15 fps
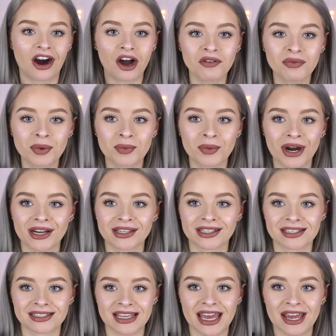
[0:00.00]
I've been wearing wearing
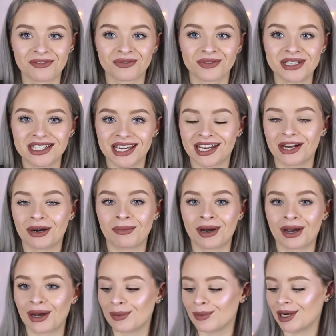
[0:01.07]
this every day on
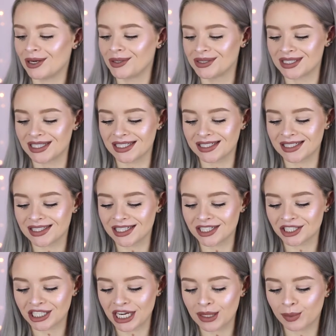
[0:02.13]
my eyebrows. This is the
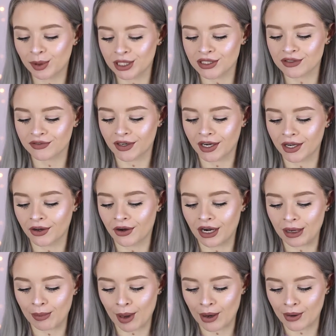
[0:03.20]
Shape and Define
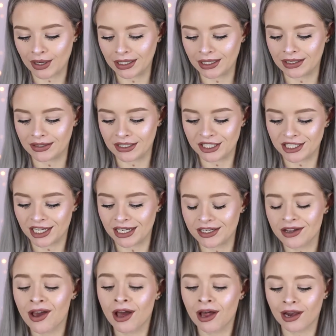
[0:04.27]
Eyebrow Kit in the
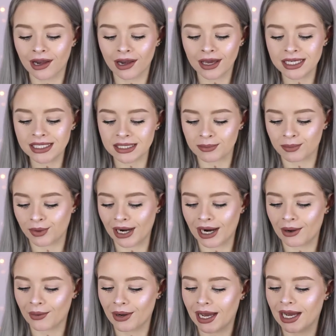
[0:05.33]
shade Light
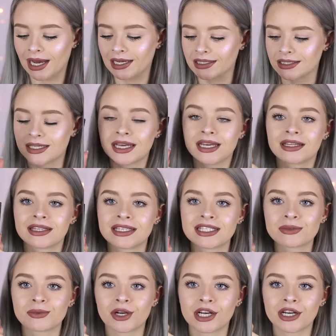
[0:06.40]
Brown and
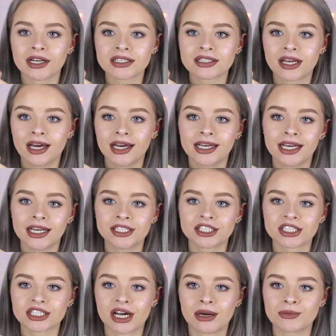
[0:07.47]
this is what it looks like. It
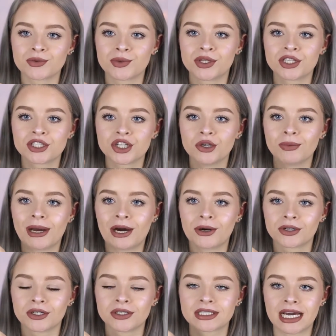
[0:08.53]
just comes with two
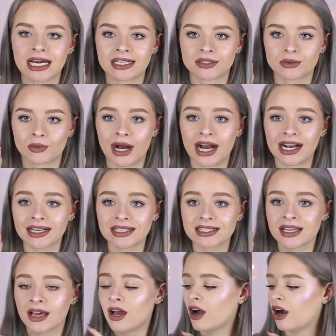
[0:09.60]
powders and a
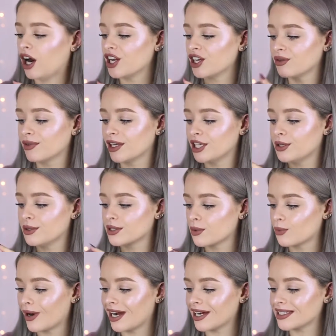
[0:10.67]
wax. I don't really use
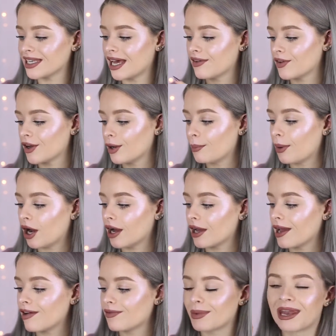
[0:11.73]
the wax ever, but I
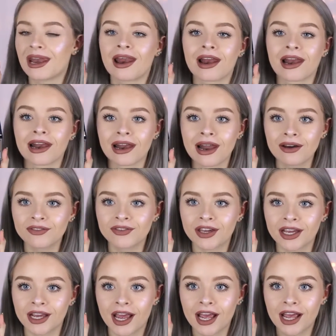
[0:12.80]
have been
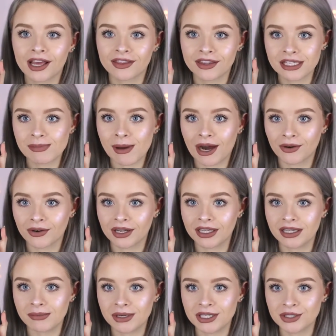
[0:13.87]
loving this powder
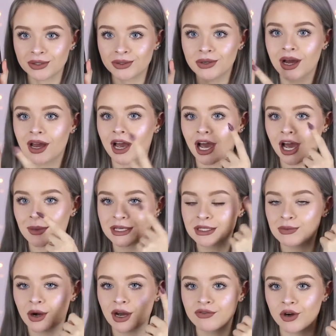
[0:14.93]
in the middle. Um,
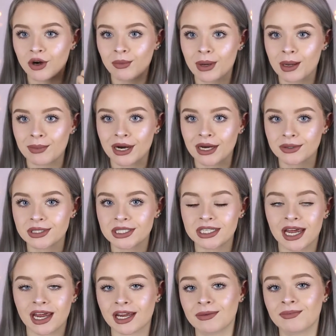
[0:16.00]
it's what I've got on my brows
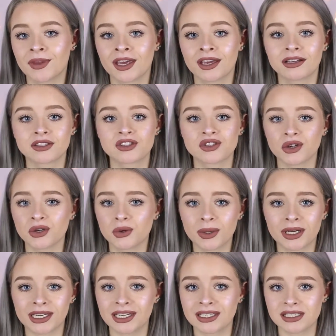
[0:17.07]
today. So
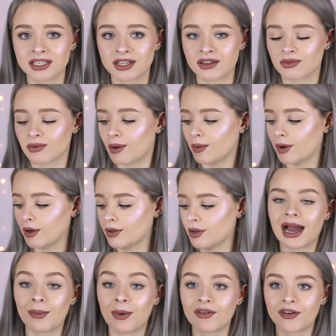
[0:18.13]
quick and easy to throw on.
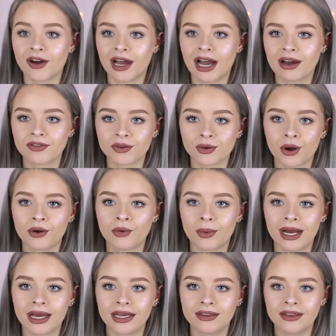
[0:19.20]
However, I have thrown
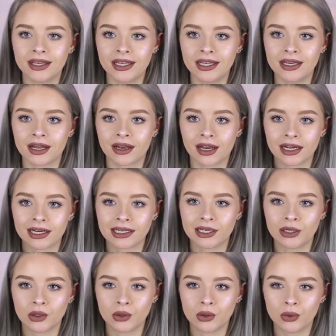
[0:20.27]
away the like
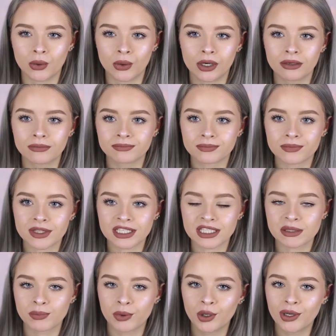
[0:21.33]
little
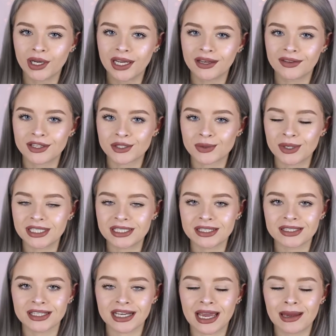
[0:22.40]
spoolie and the
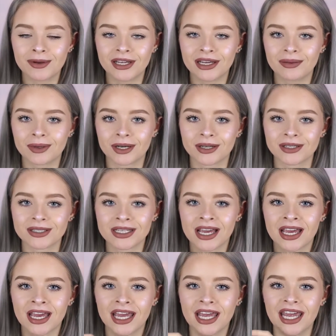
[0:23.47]
tweezers that came in here because
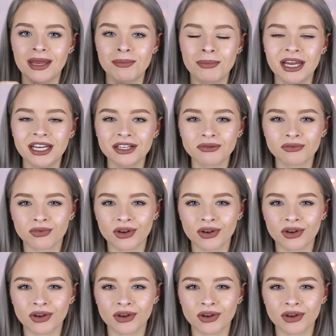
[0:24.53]
it made it